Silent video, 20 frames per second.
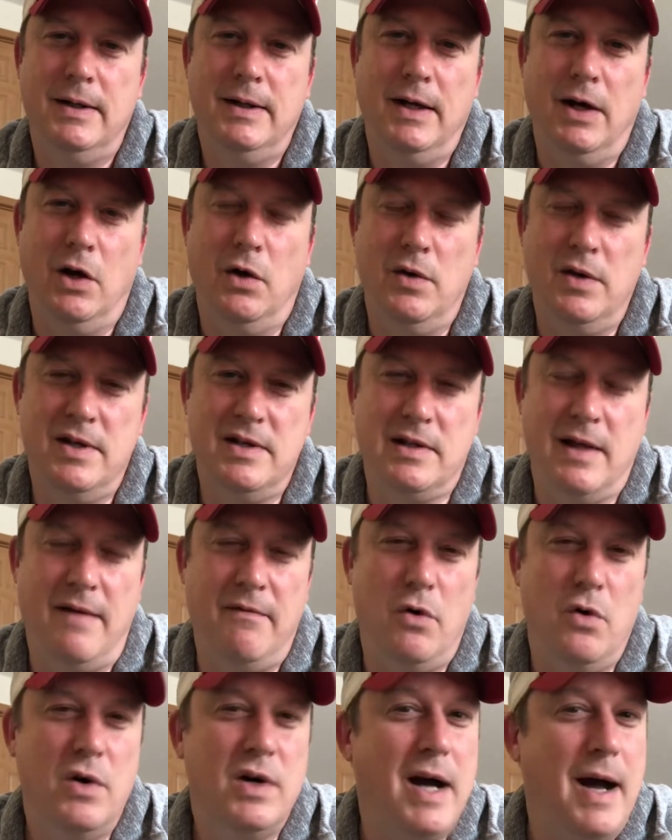His
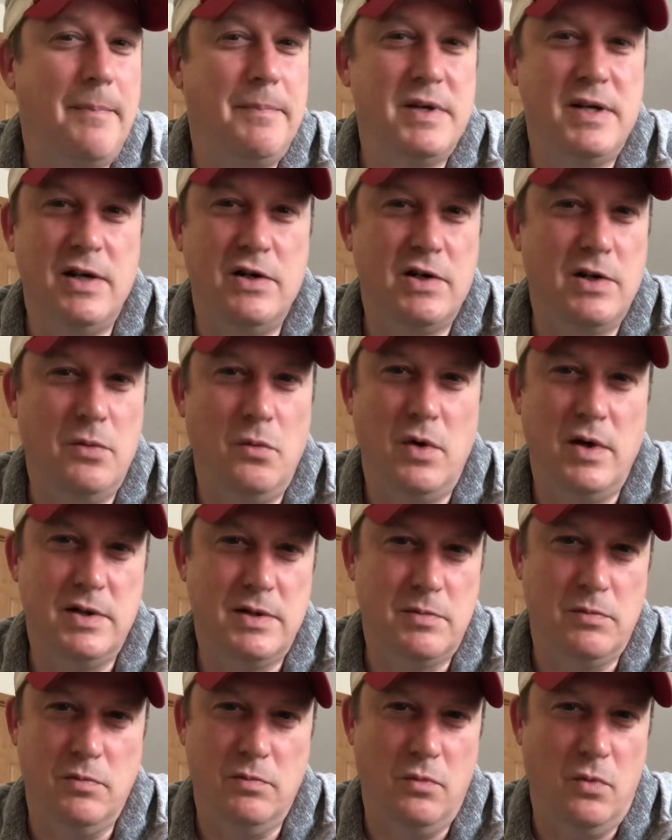level of competition
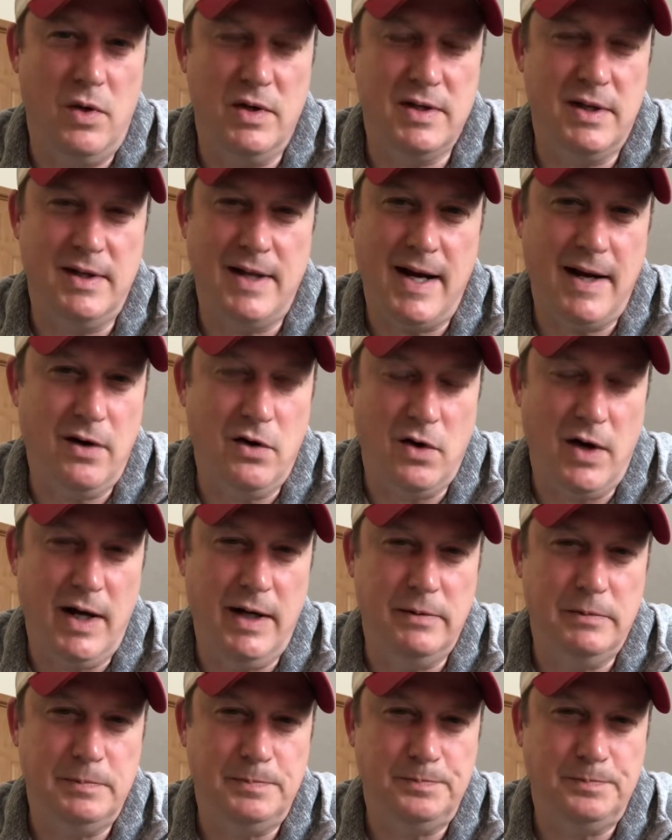wasn't that great.